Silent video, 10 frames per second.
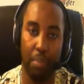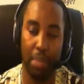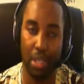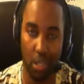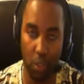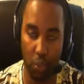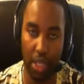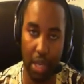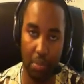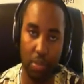because we
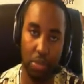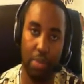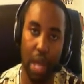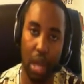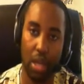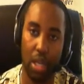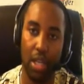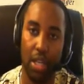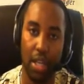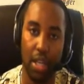come to America,